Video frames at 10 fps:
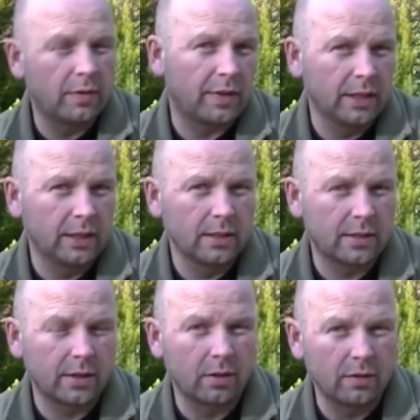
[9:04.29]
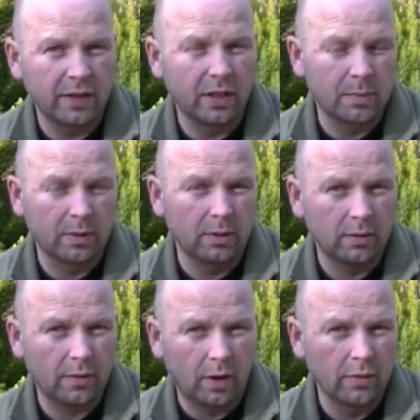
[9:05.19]
things that are available
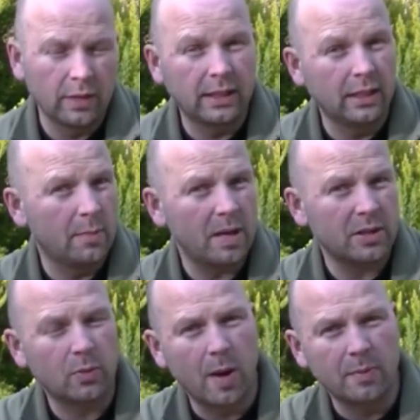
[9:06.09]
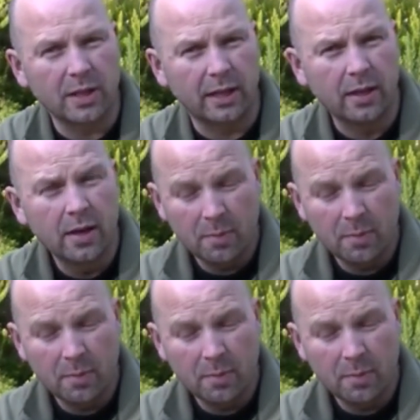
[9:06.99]
on the GearBest website,